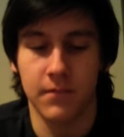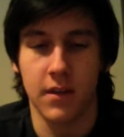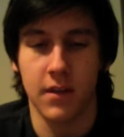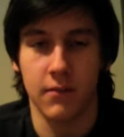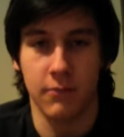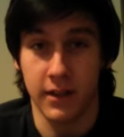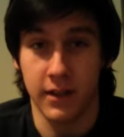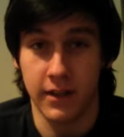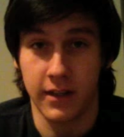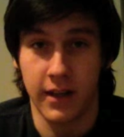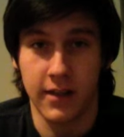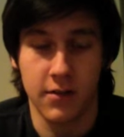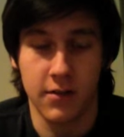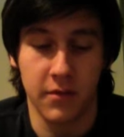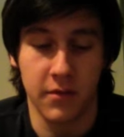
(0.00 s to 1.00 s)
within the
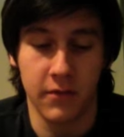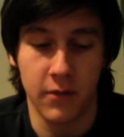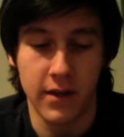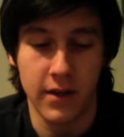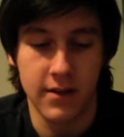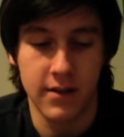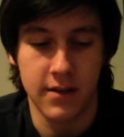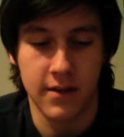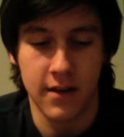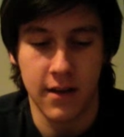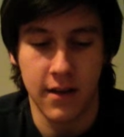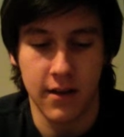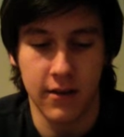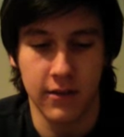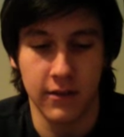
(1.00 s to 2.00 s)
next couple of weeks.
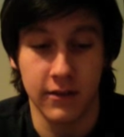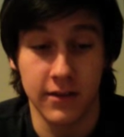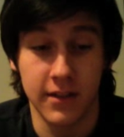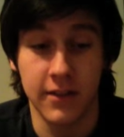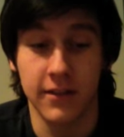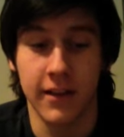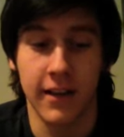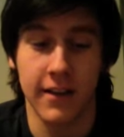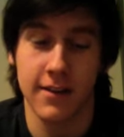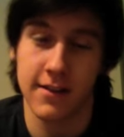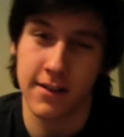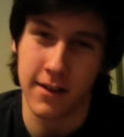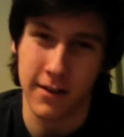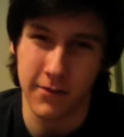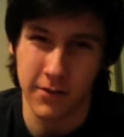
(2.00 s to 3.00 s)
Until then it's
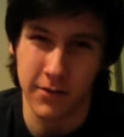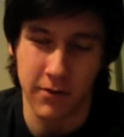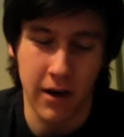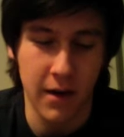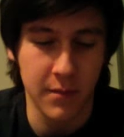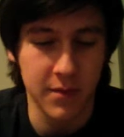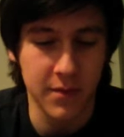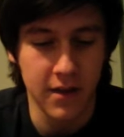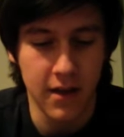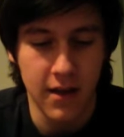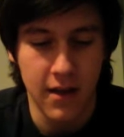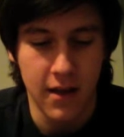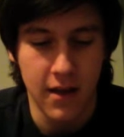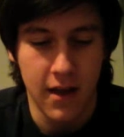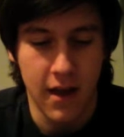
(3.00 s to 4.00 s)
kind of in the wraps.
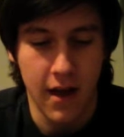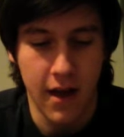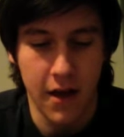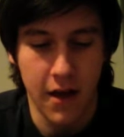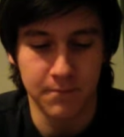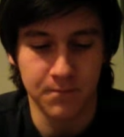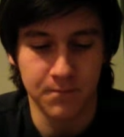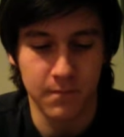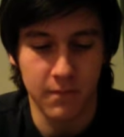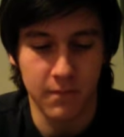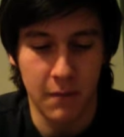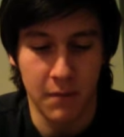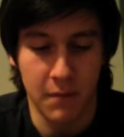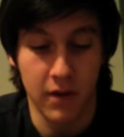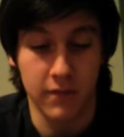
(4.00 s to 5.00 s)

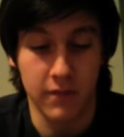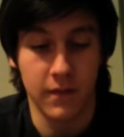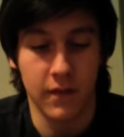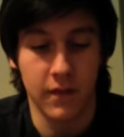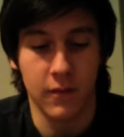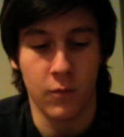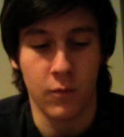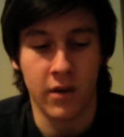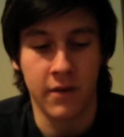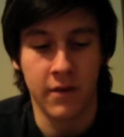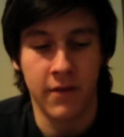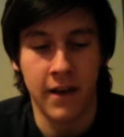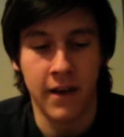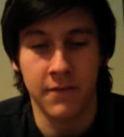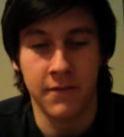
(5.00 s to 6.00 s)
But what I've
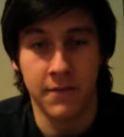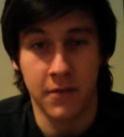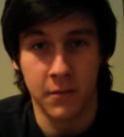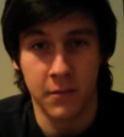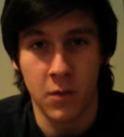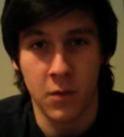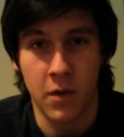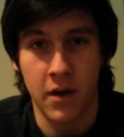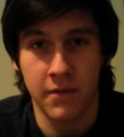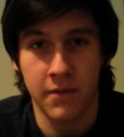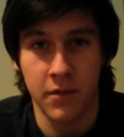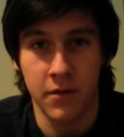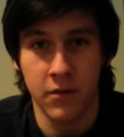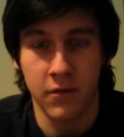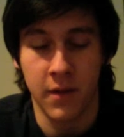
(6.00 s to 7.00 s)
had from quite a
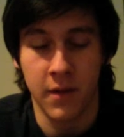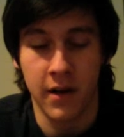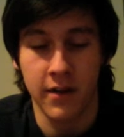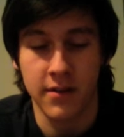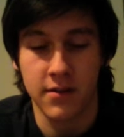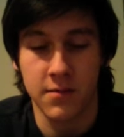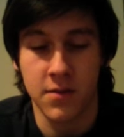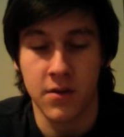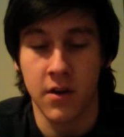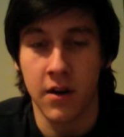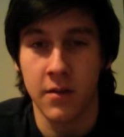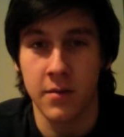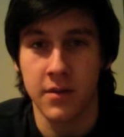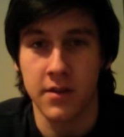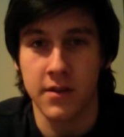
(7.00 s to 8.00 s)
few of my
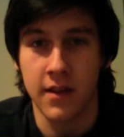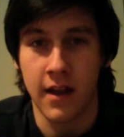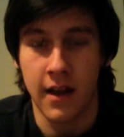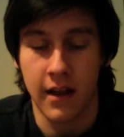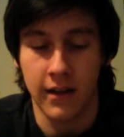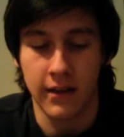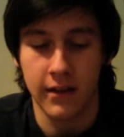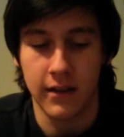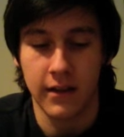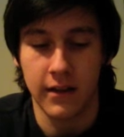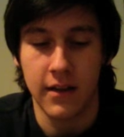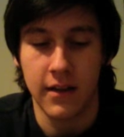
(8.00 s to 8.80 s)
subscribers and